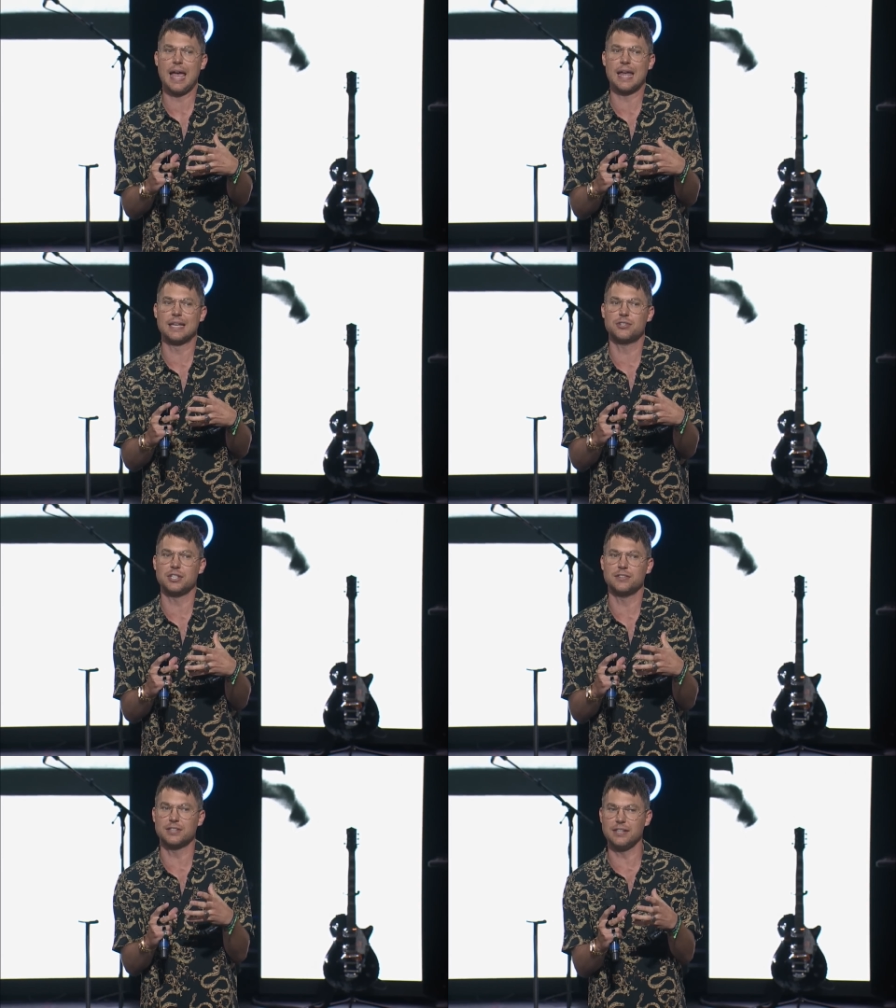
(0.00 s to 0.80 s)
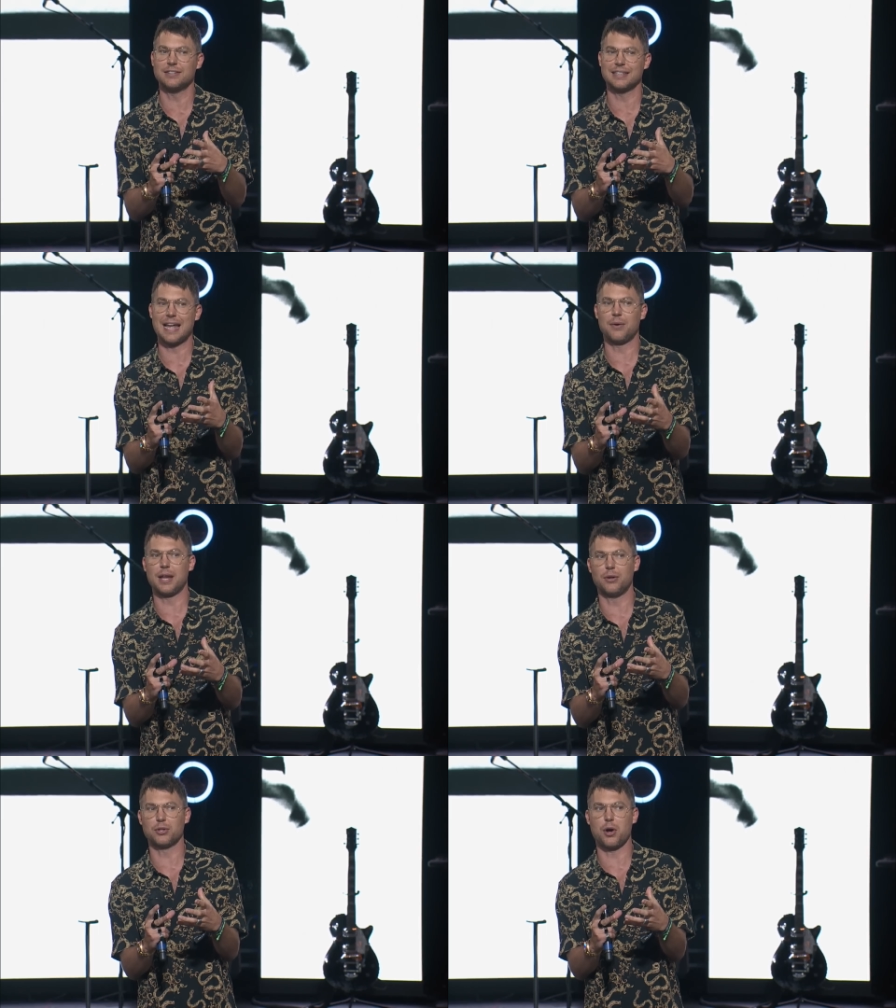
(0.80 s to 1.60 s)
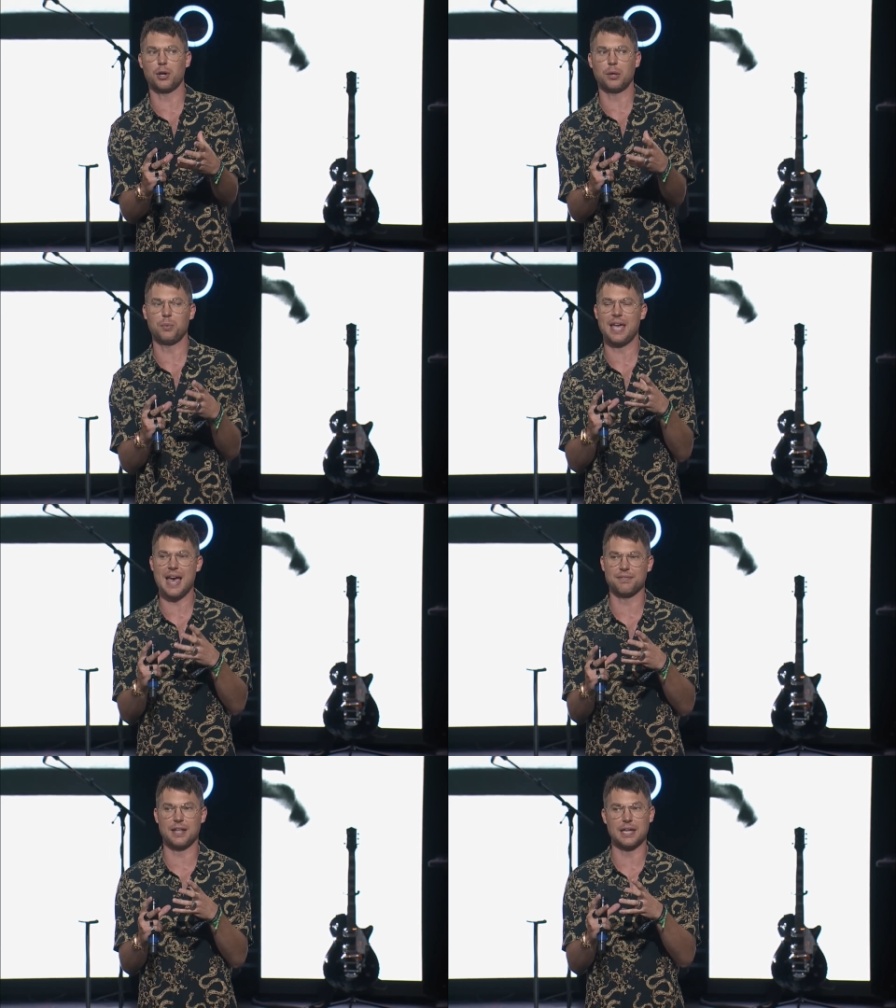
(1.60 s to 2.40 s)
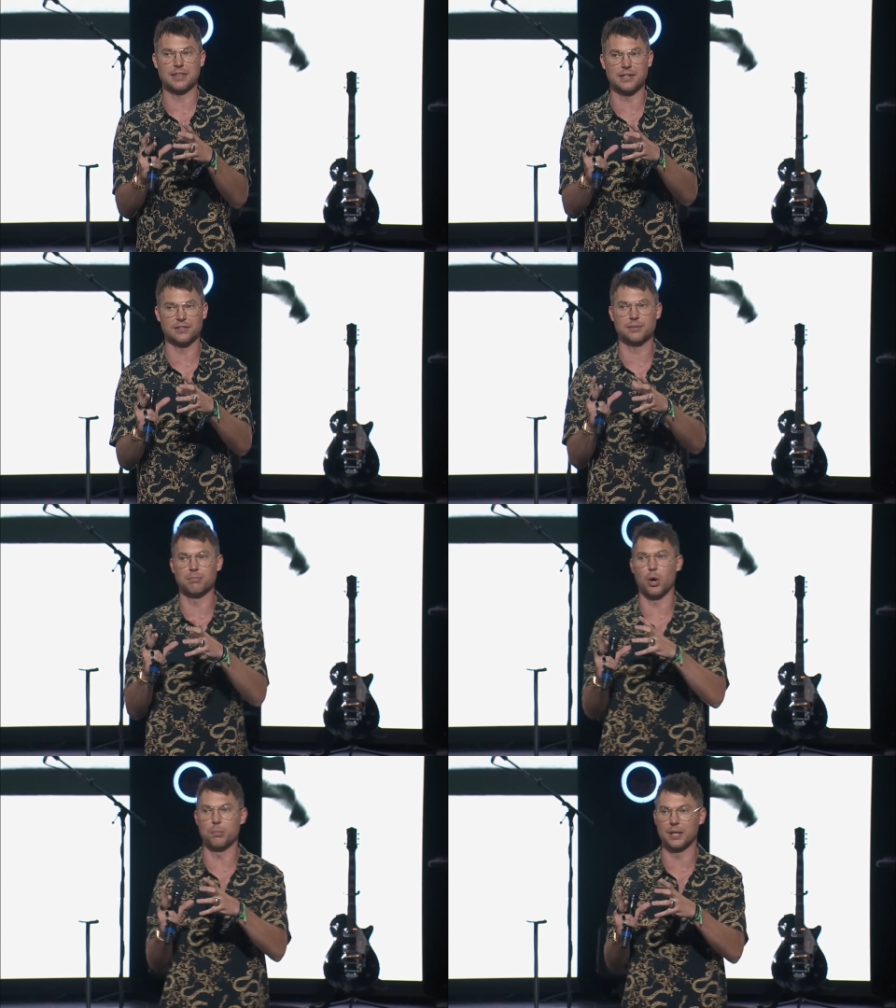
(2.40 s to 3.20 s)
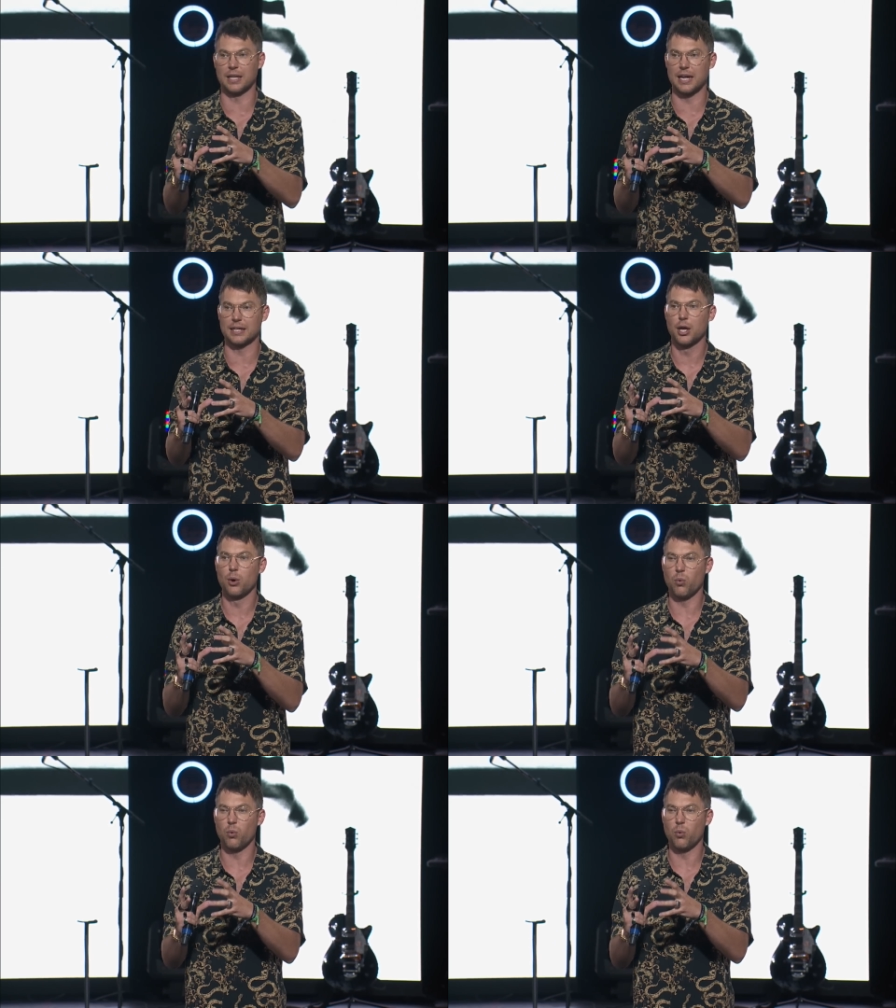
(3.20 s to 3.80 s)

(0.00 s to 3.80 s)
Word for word: And she sees it now in L Dog, and we have like this moment like,